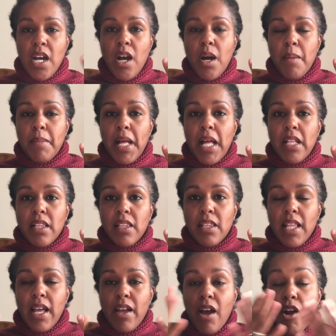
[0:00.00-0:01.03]
um,
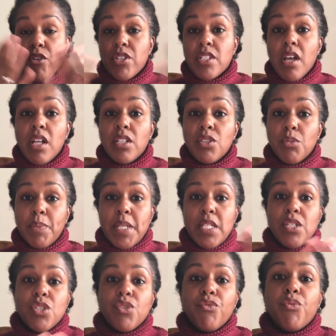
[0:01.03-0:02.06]
horizontal
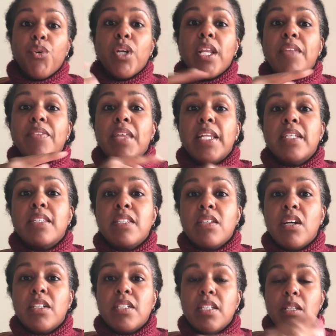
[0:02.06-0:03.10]
pieces of wood and then it's
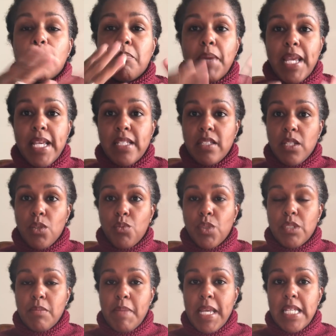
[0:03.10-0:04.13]
tucked in a base, in a
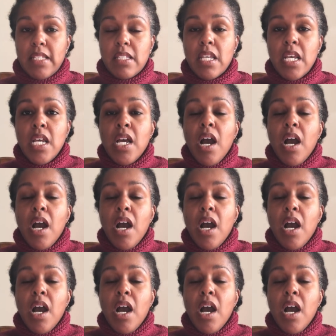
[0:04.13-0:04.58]
wooden base.